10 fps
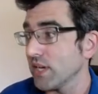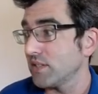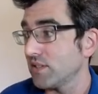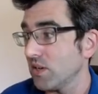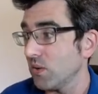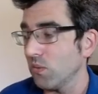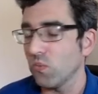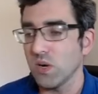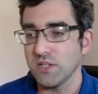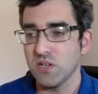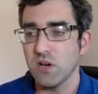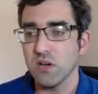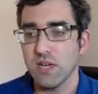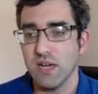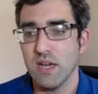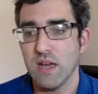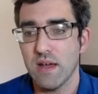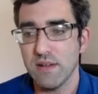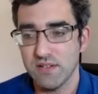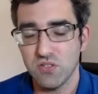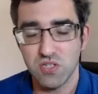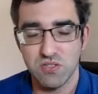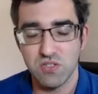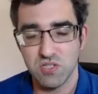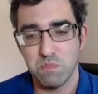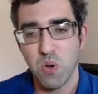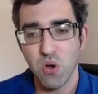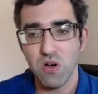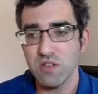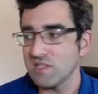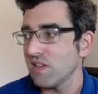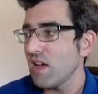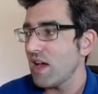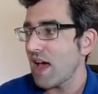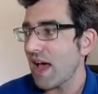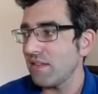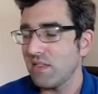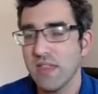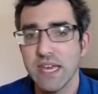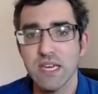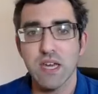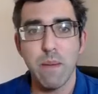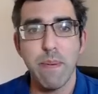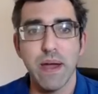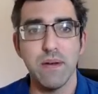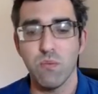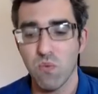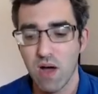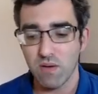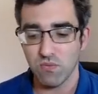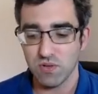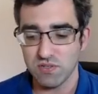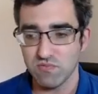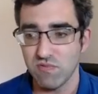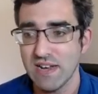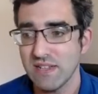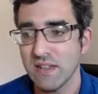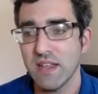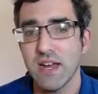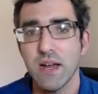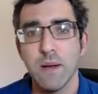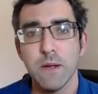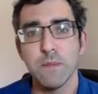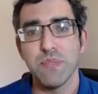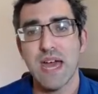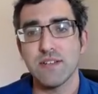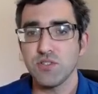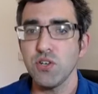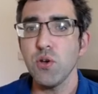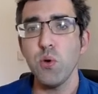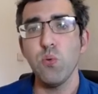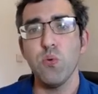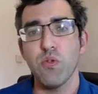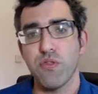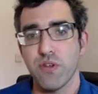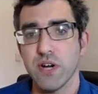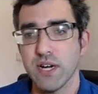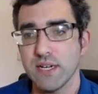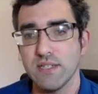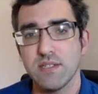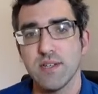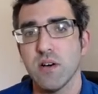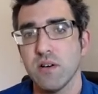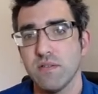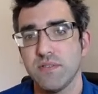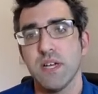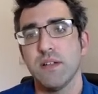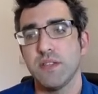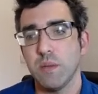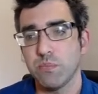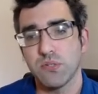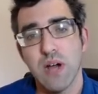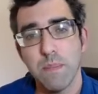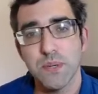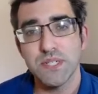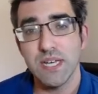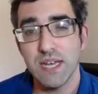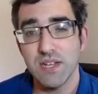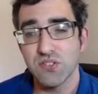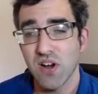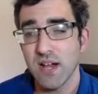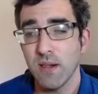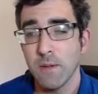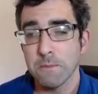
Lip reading: So we're talking, just pause and think about what was written there, that two-thirds of the property in Israel